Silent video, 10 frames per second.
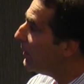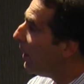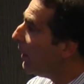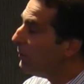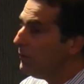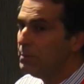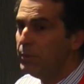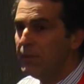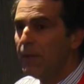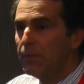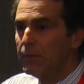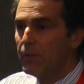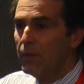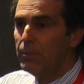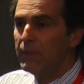Now, I could have put up a
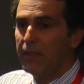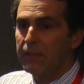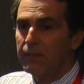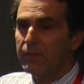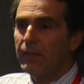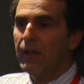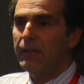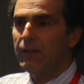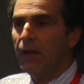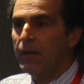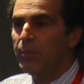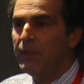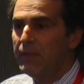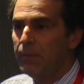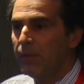complicated slide like
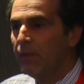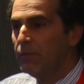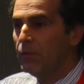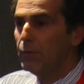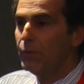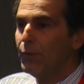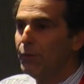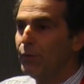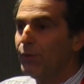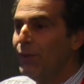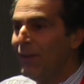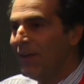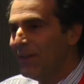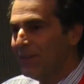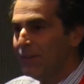Peter, but I chose not to.
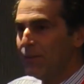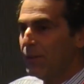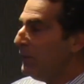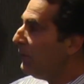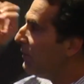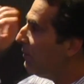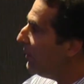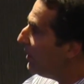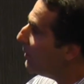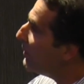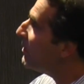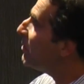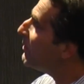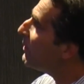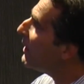So this is a very
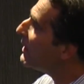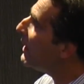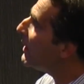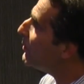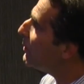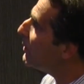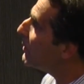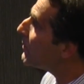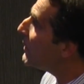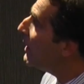simplified cartoon.